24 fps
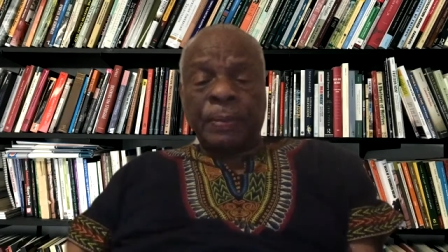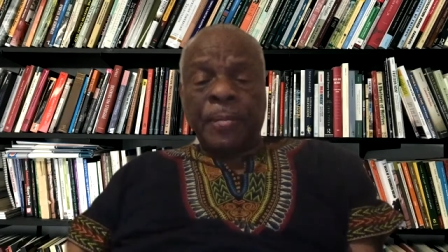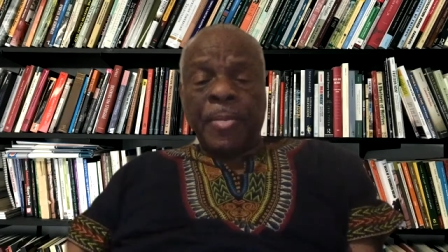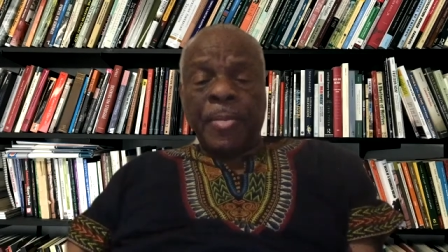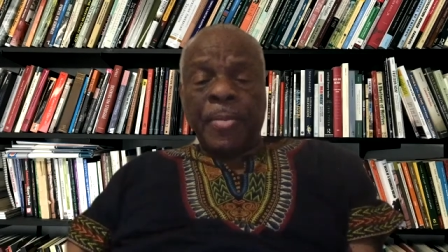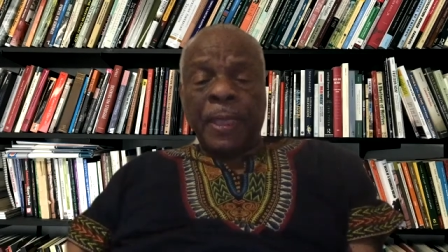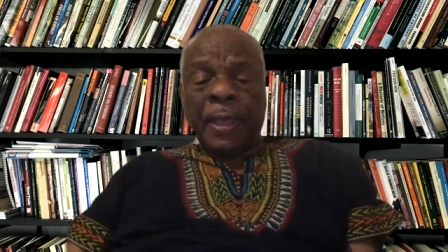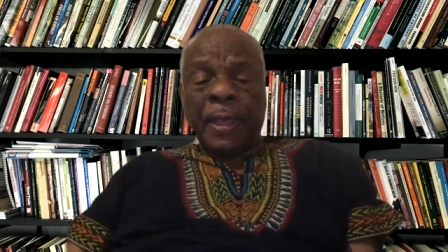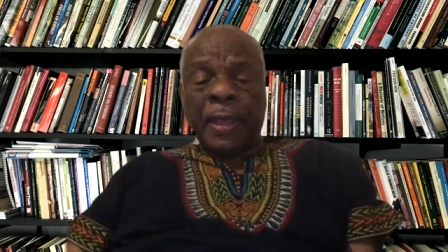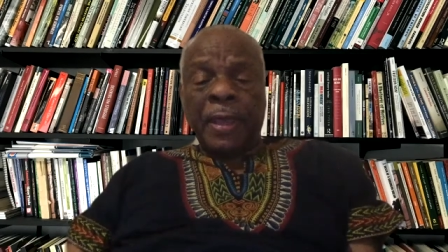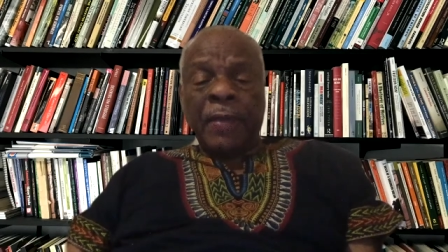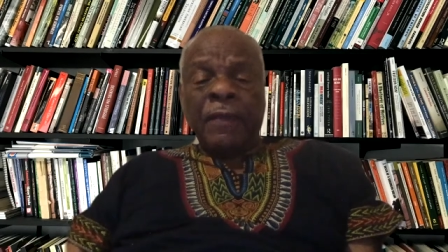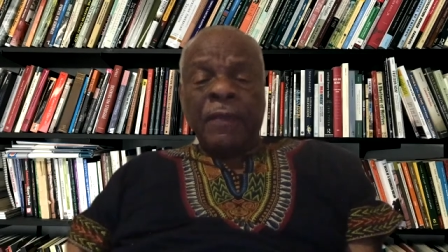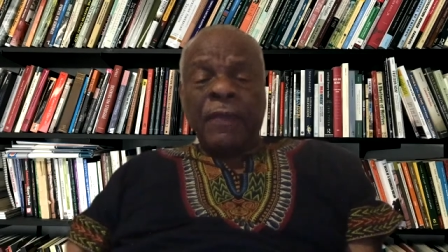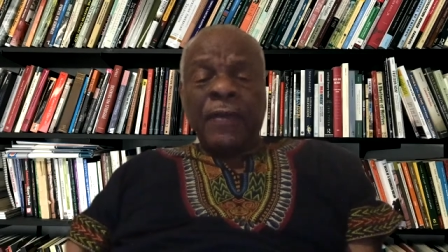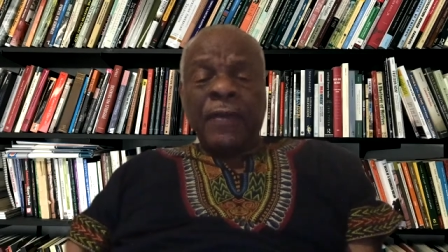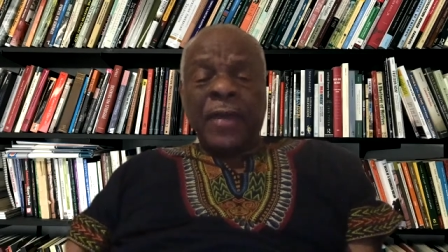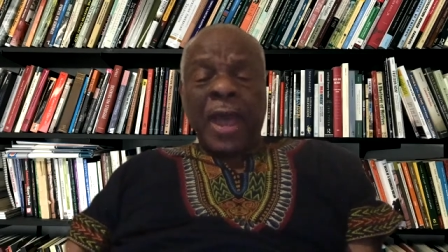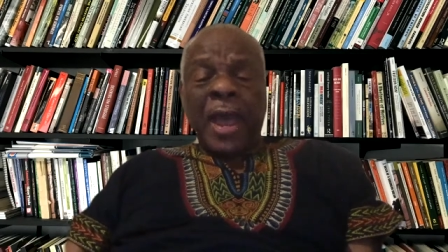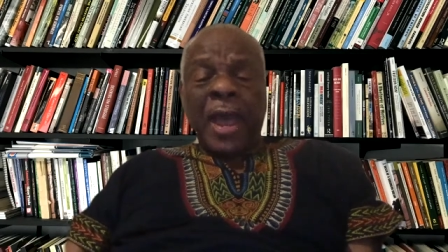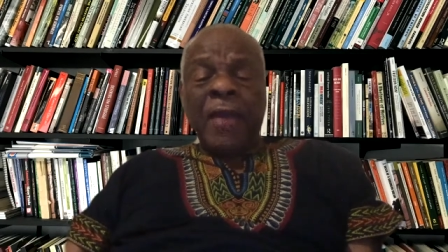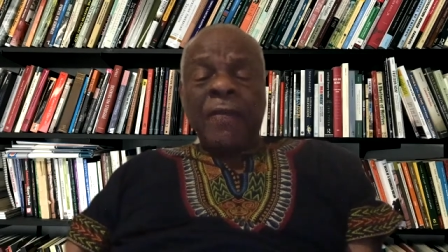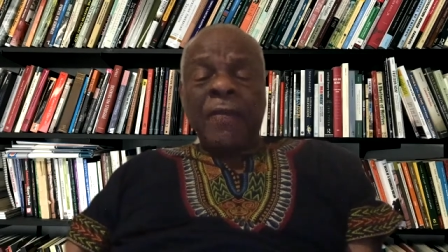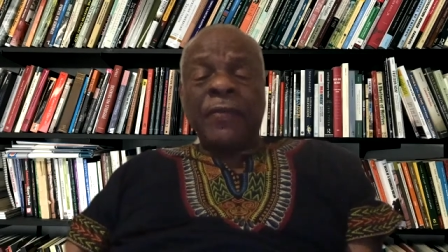if
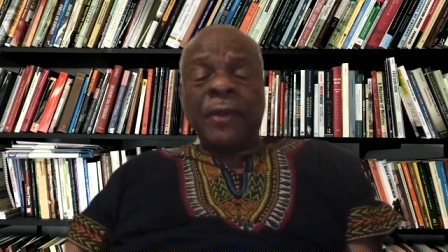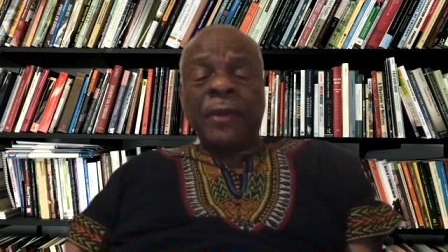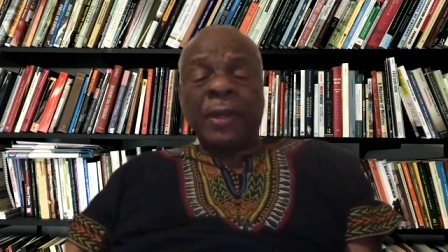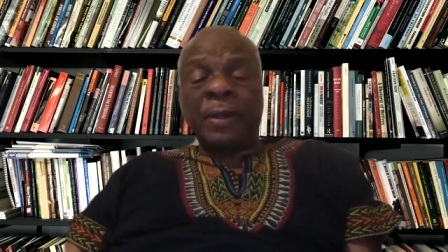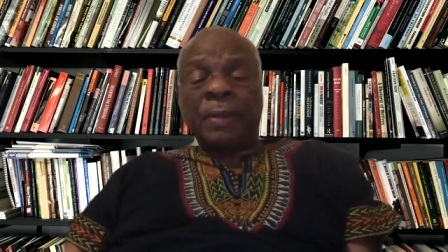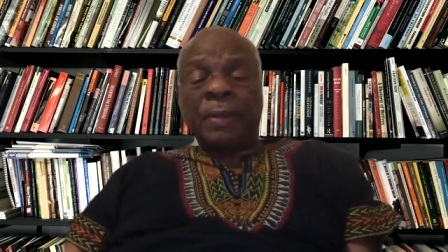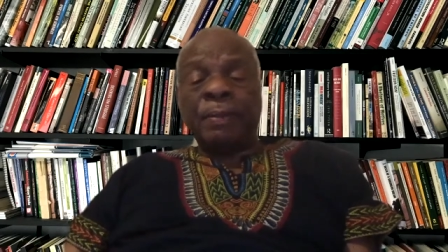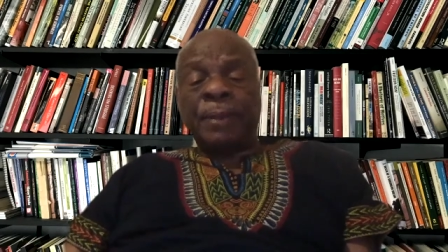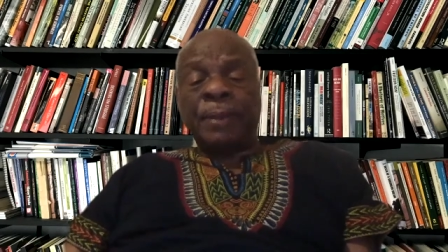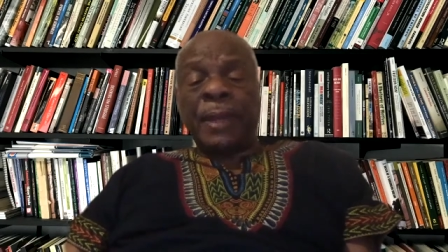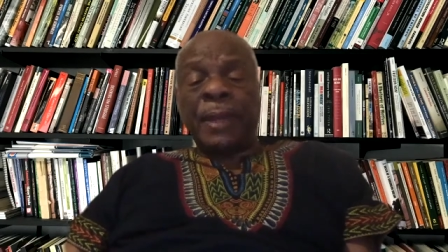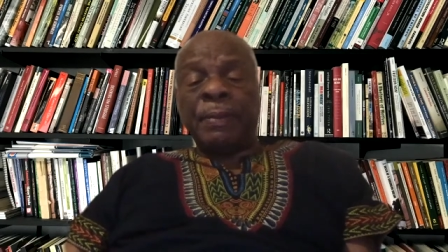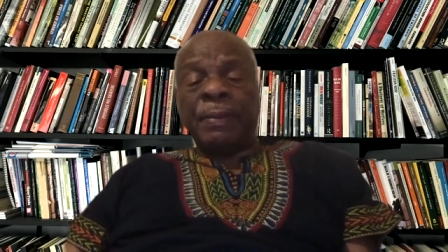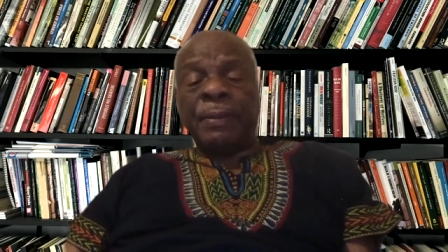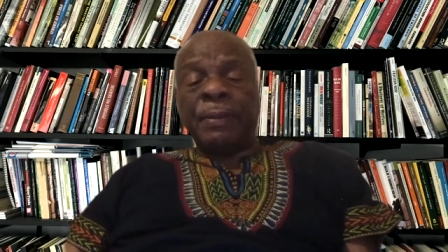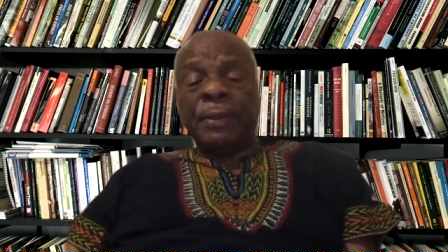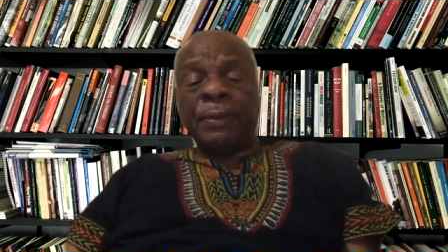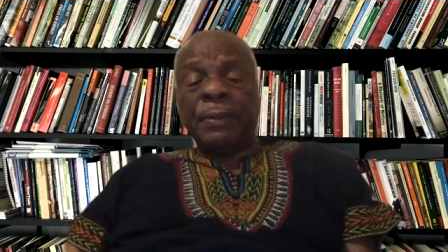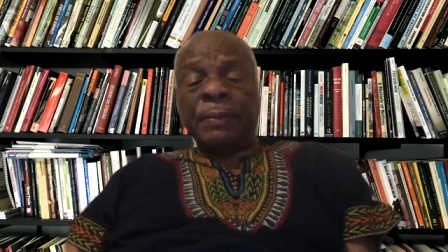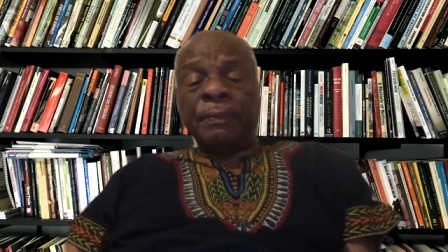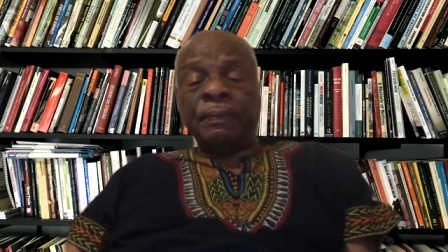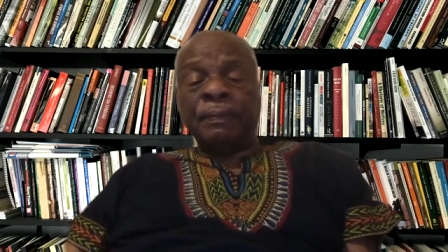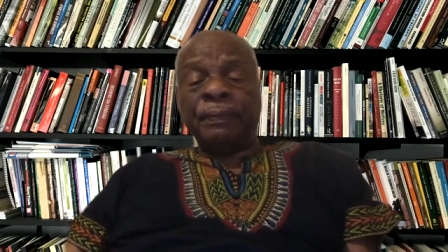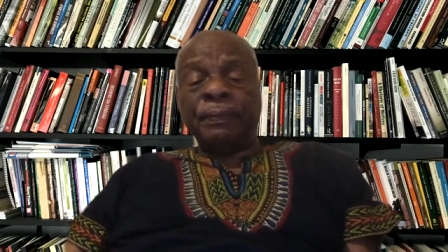African people
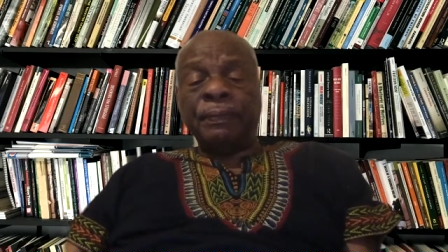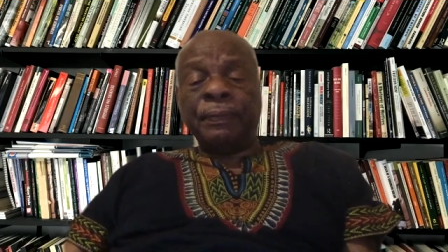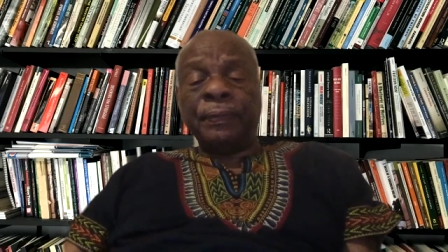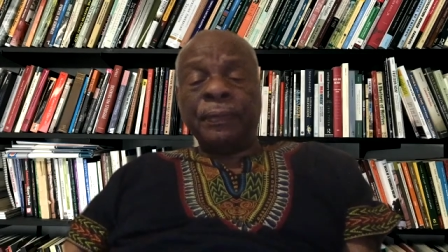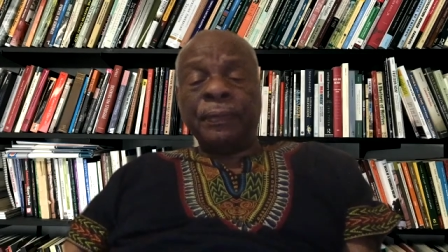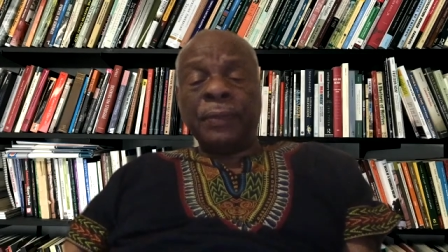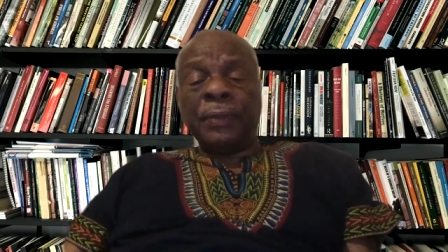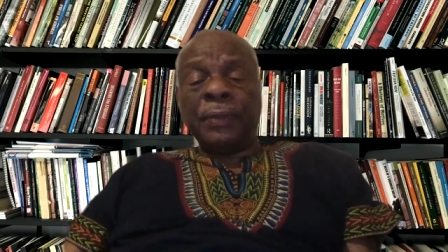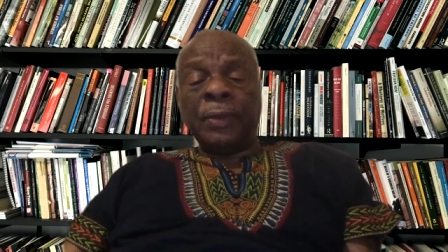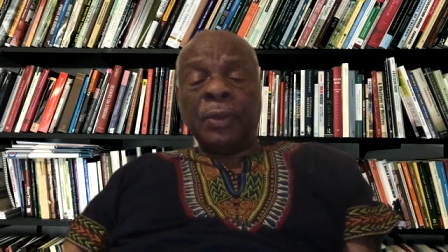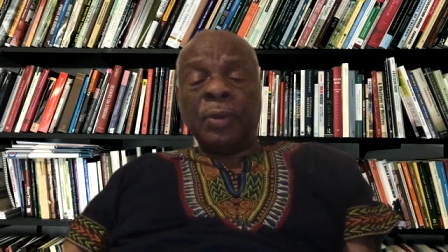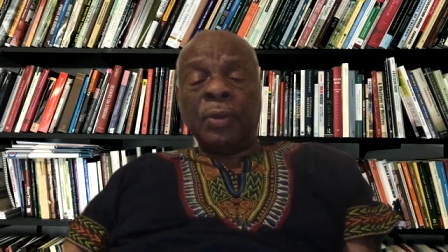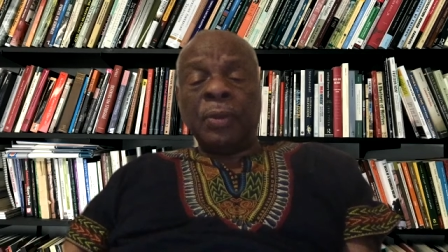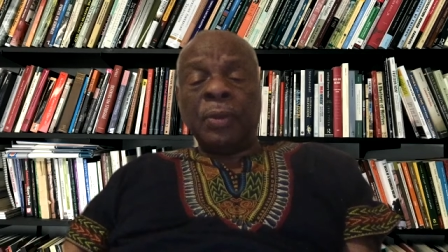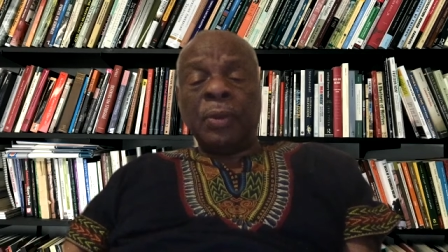and